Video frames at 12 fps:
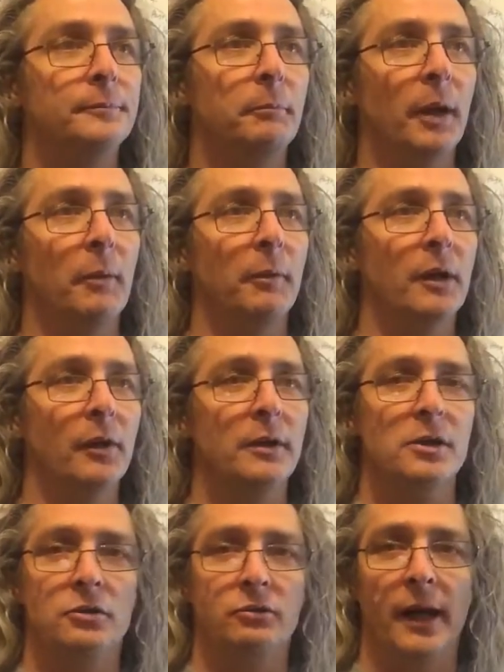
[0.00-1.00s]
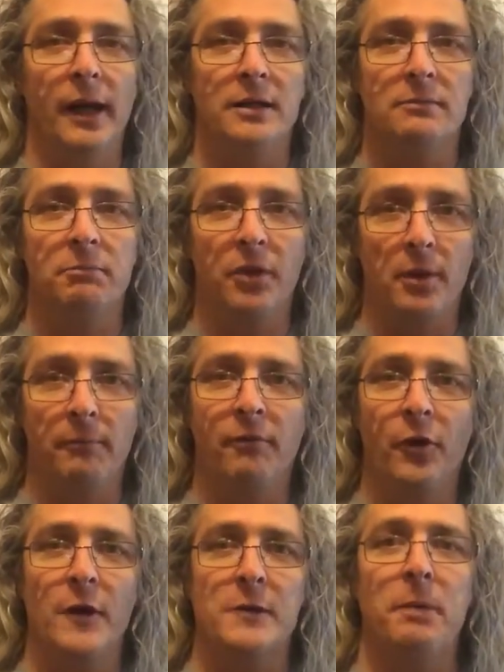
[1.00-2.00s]
But because it's the
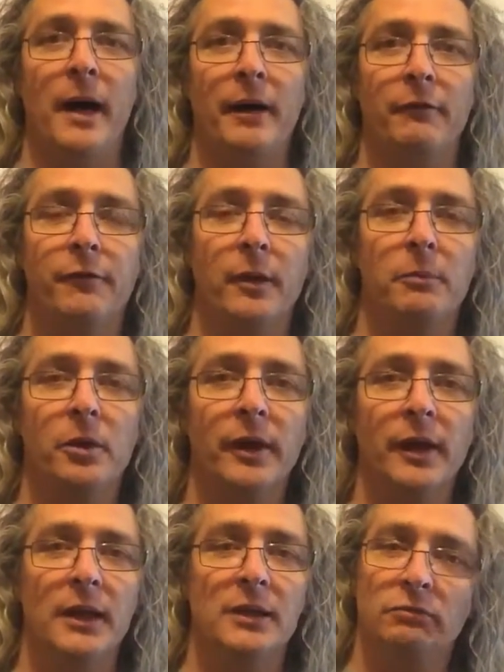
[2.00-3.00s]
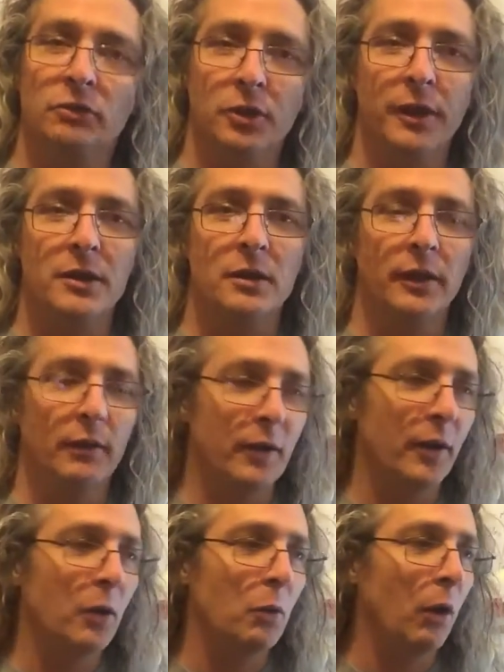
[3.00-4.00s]
first part of February is traditionally very
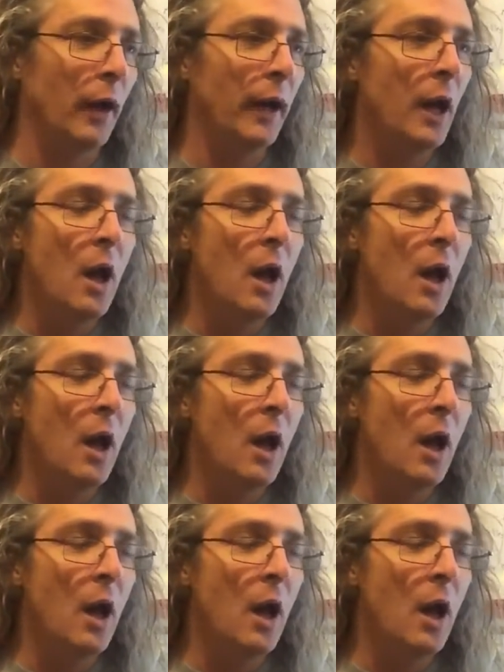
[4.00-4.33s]
quiet,